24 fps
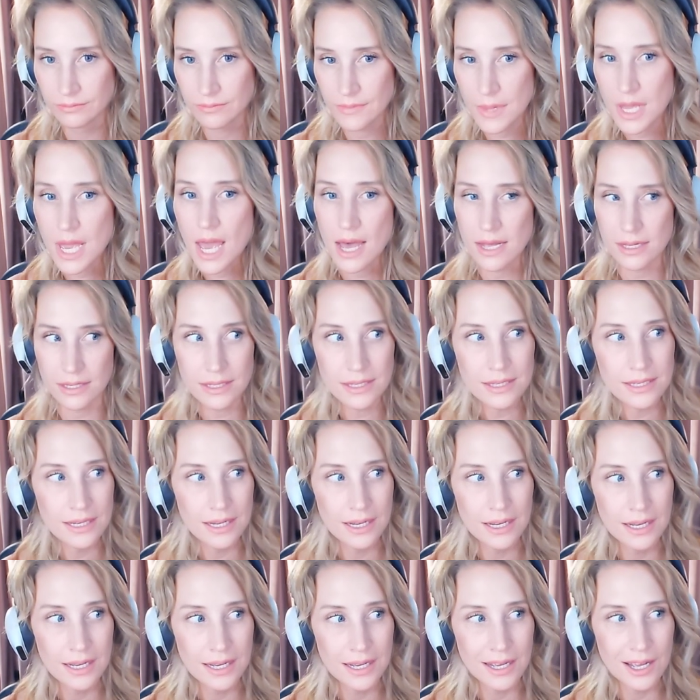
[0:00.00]
Yes.
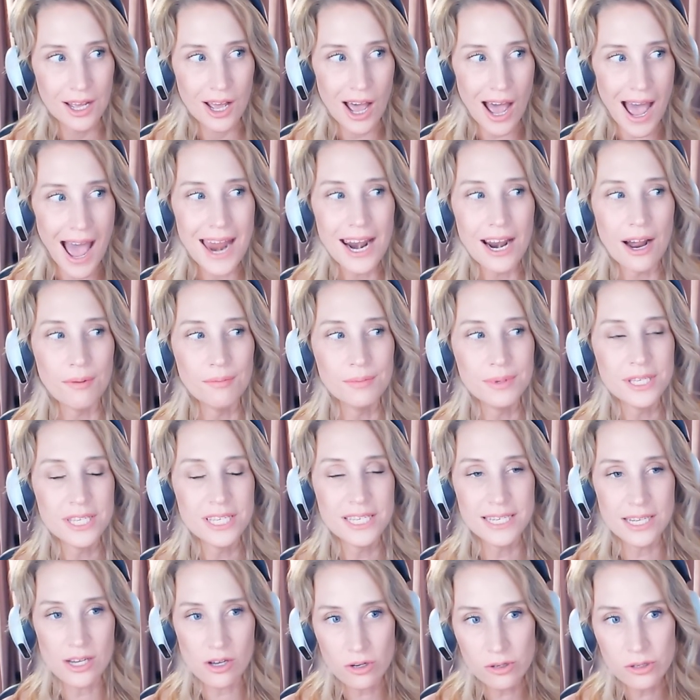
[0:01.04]
And I'm
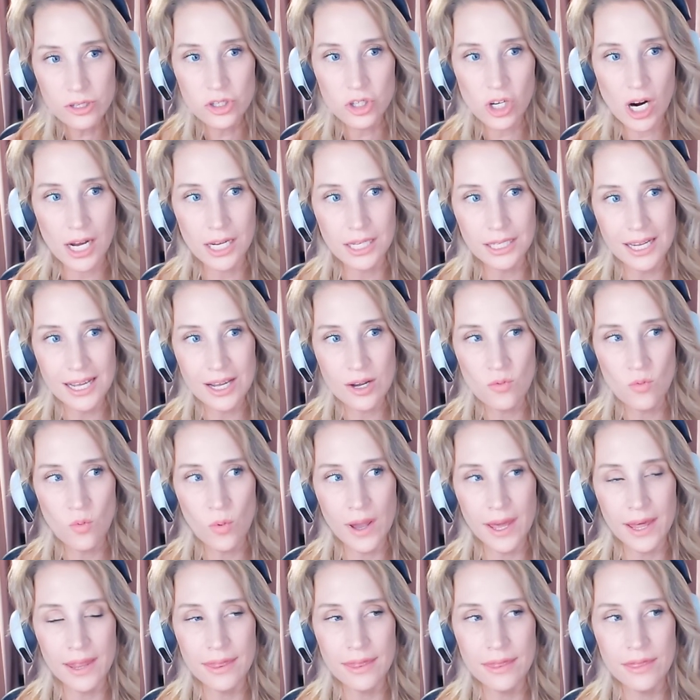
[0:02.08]
still struggling
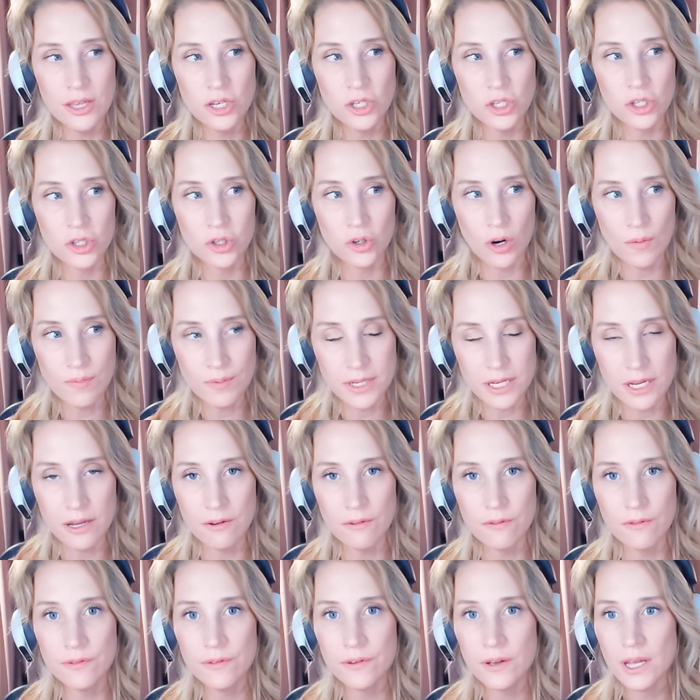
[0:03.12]
with the
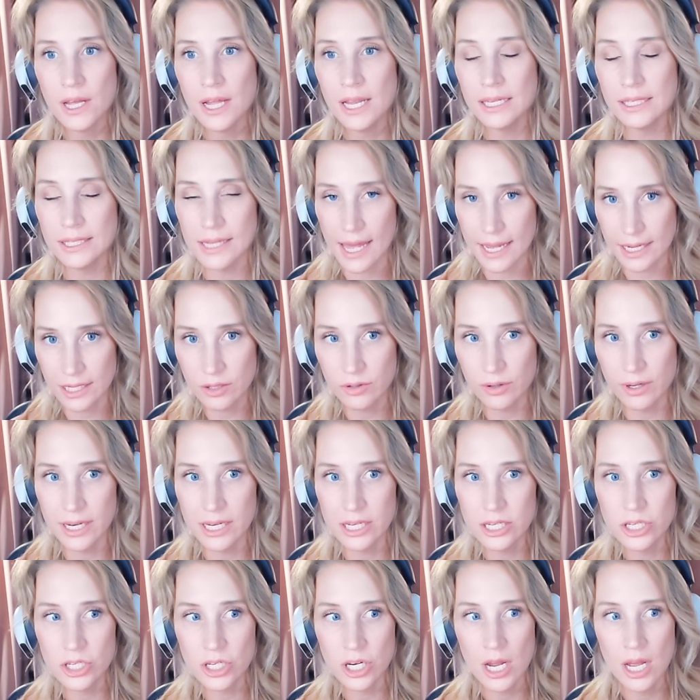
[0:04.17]
descriptive
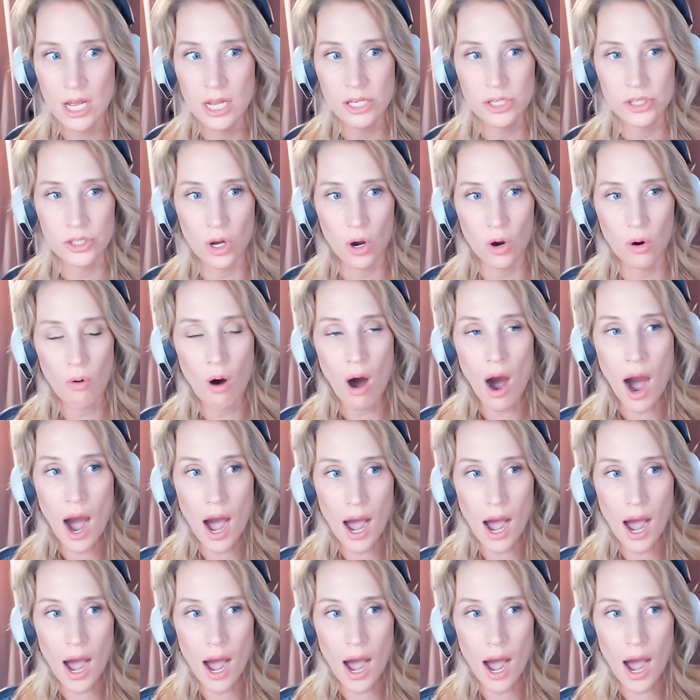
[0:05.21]
language. So